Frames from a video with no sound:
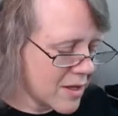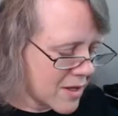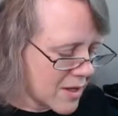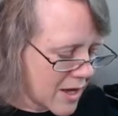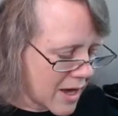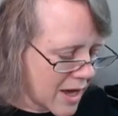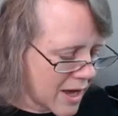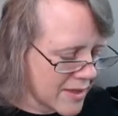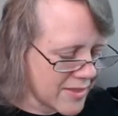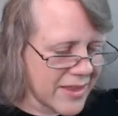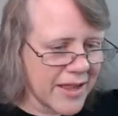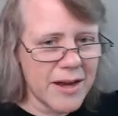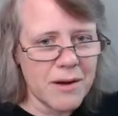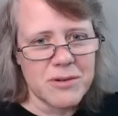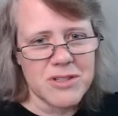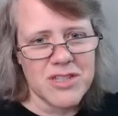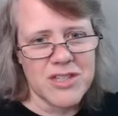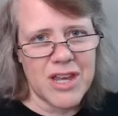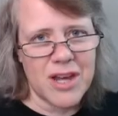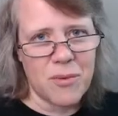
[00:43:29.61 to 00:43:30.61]
Uh, and then I
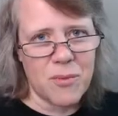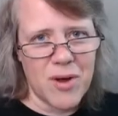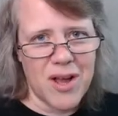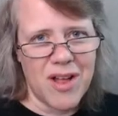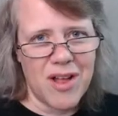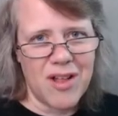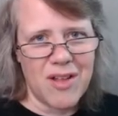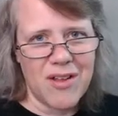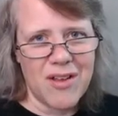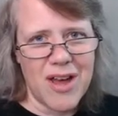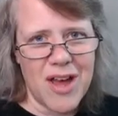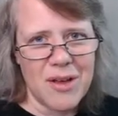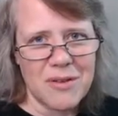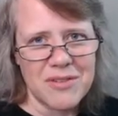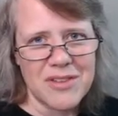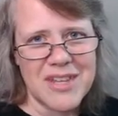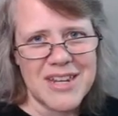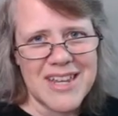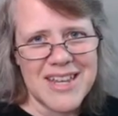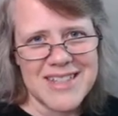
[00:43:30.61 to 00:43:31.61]
was like, well, I
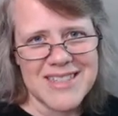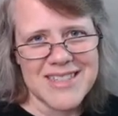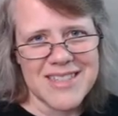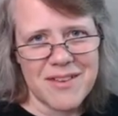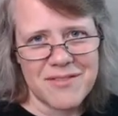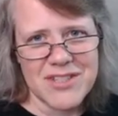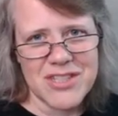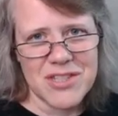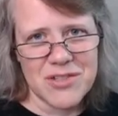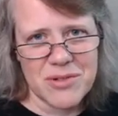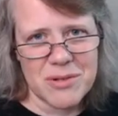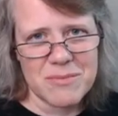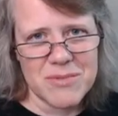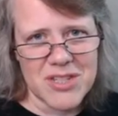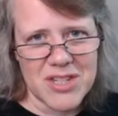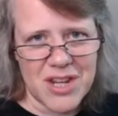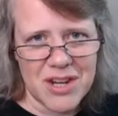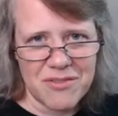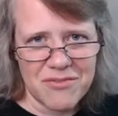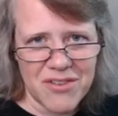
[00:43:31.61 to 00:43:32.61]
only need seven streams
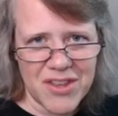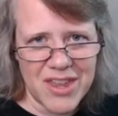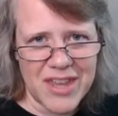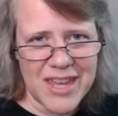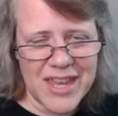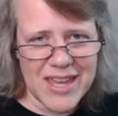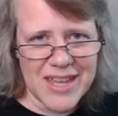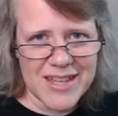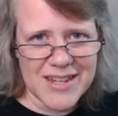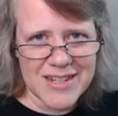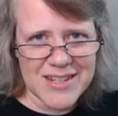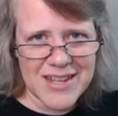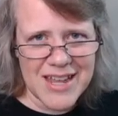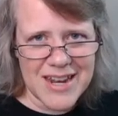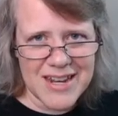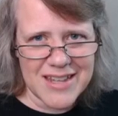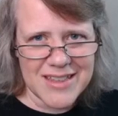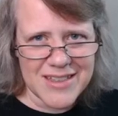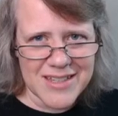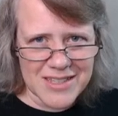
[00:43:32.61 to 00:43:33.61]
to get affiliate.
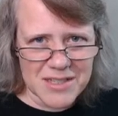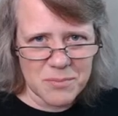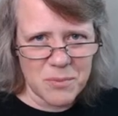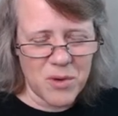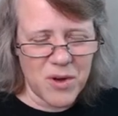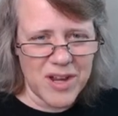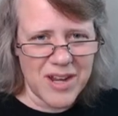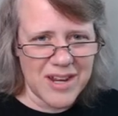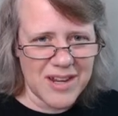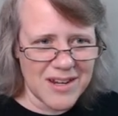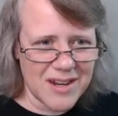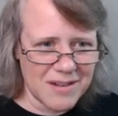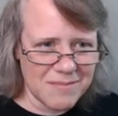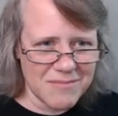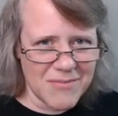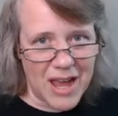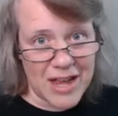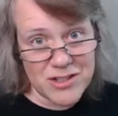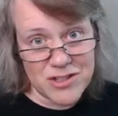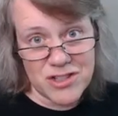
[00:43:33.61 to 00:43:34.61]
And at this point, I'm,
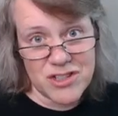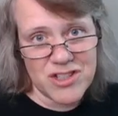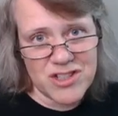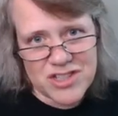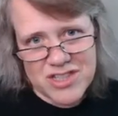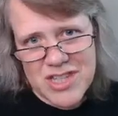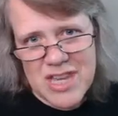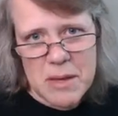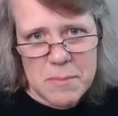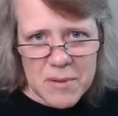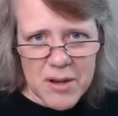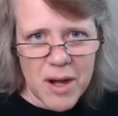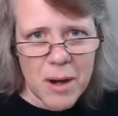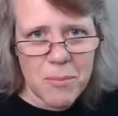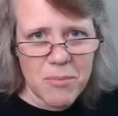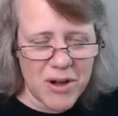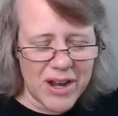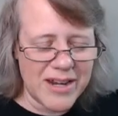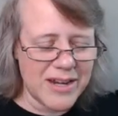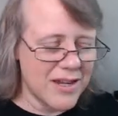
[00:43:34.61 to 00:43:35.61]
i should just keep it
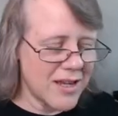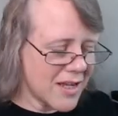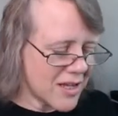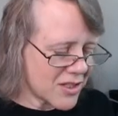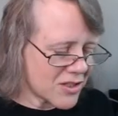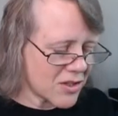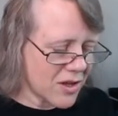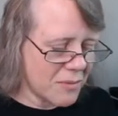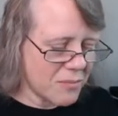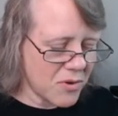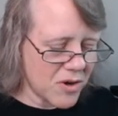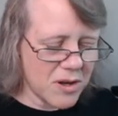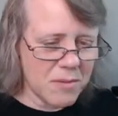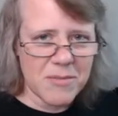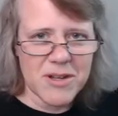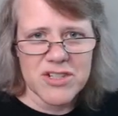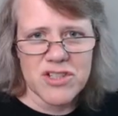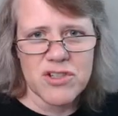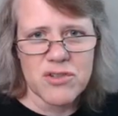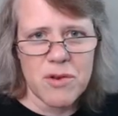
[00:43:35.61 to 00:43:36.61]
up, right? So I'm pretty
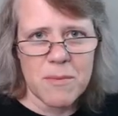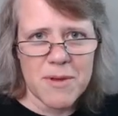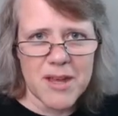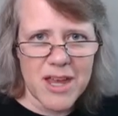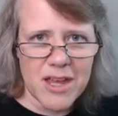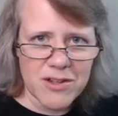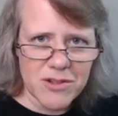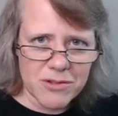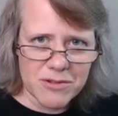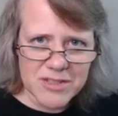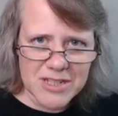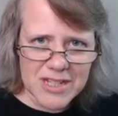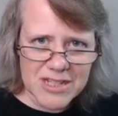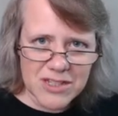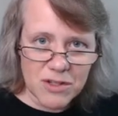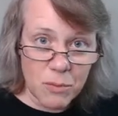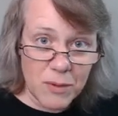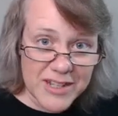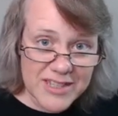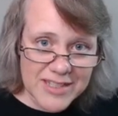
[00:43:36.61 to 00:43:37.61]
much streaming on Tuesdays
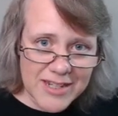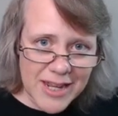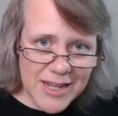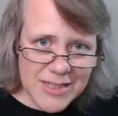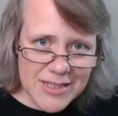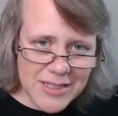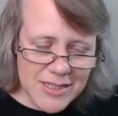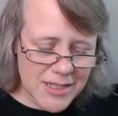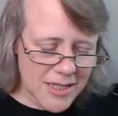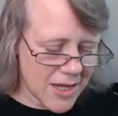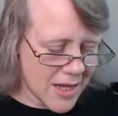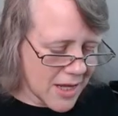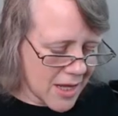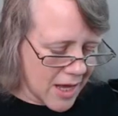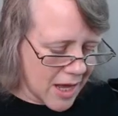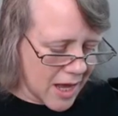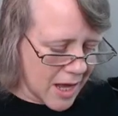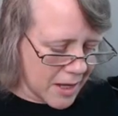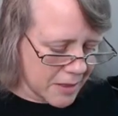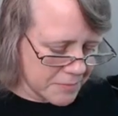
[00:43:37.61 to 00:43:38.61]
and Wednesdays.
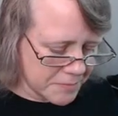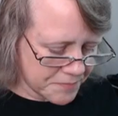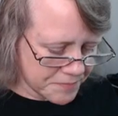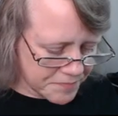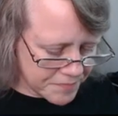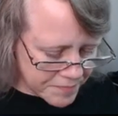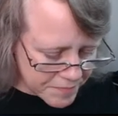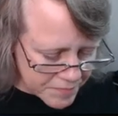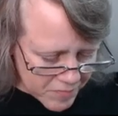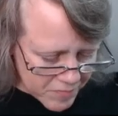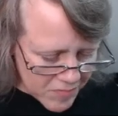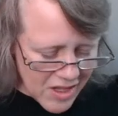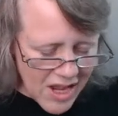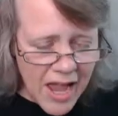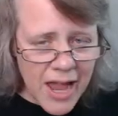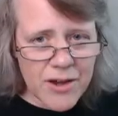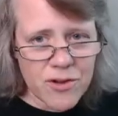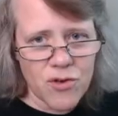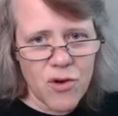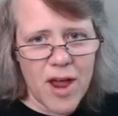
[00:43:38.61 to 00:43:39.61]
Um,
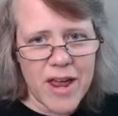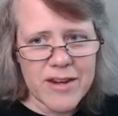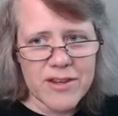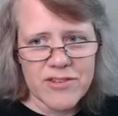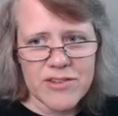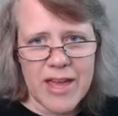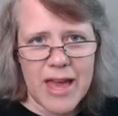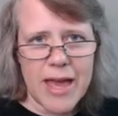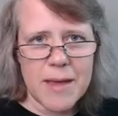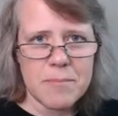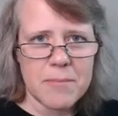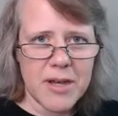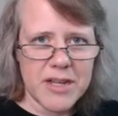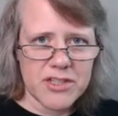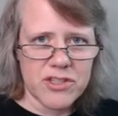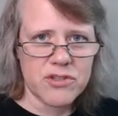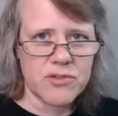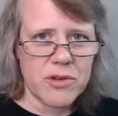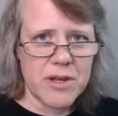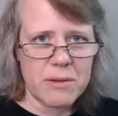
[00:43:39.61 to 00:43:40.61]
I try to time my
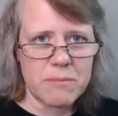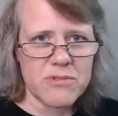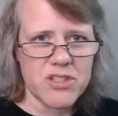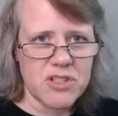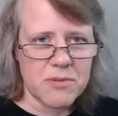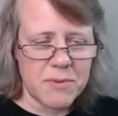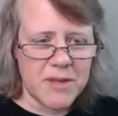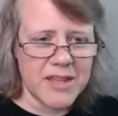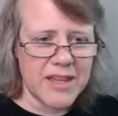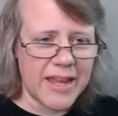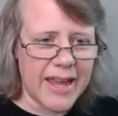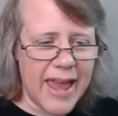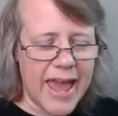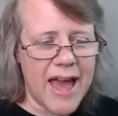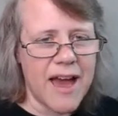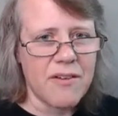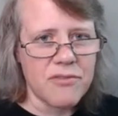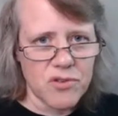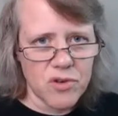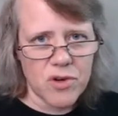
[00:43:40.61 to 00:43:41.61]
streams to be like
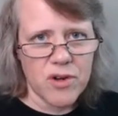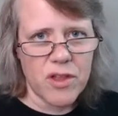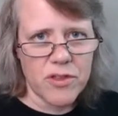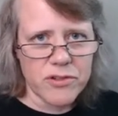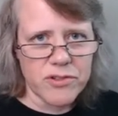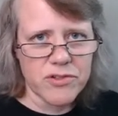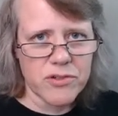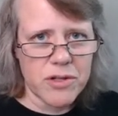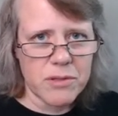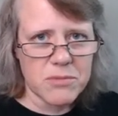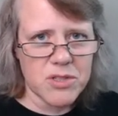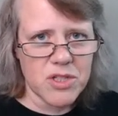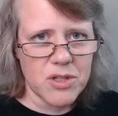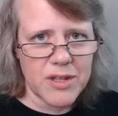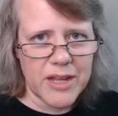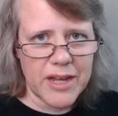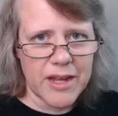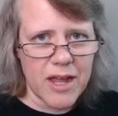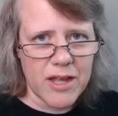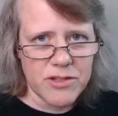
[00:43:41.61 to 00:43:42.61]
after another stream, so
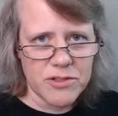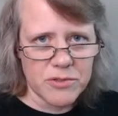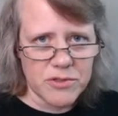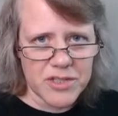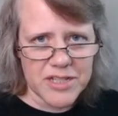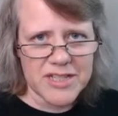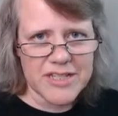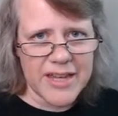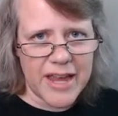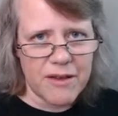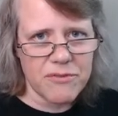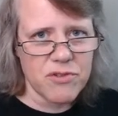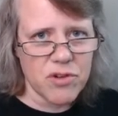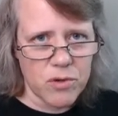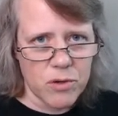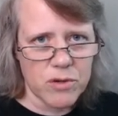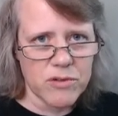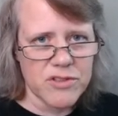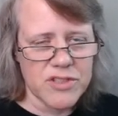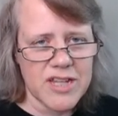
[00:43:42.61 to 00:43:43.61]
like on Tuesdays after
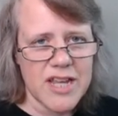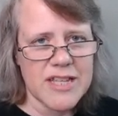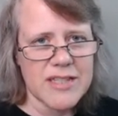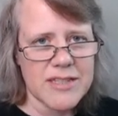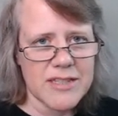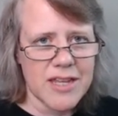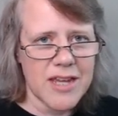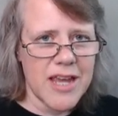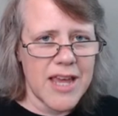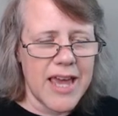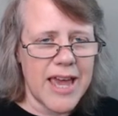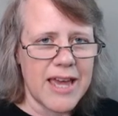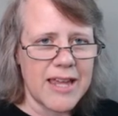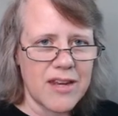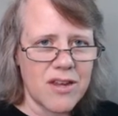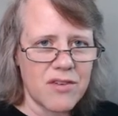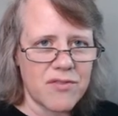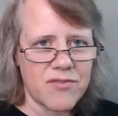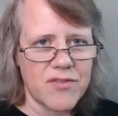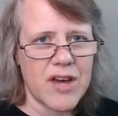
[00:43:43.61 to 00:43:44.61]
Crow's Nest, and
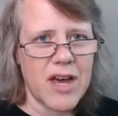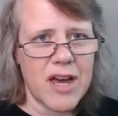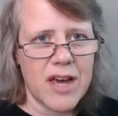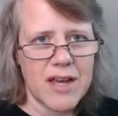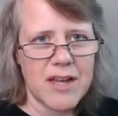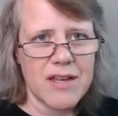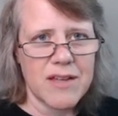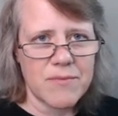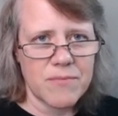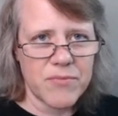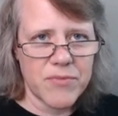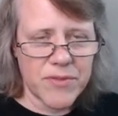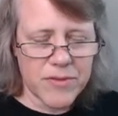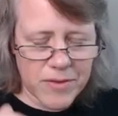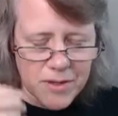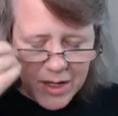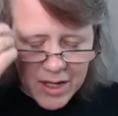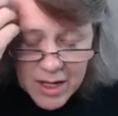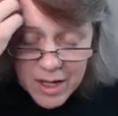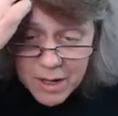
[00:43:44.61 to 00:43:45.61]
if uh,
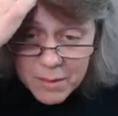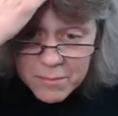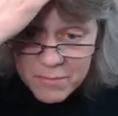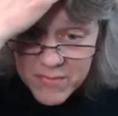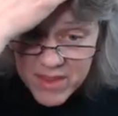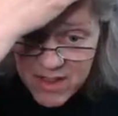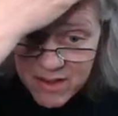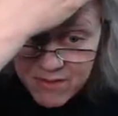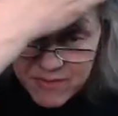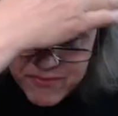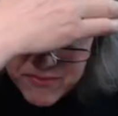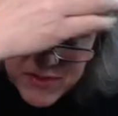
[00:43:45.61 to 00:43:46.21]
um, if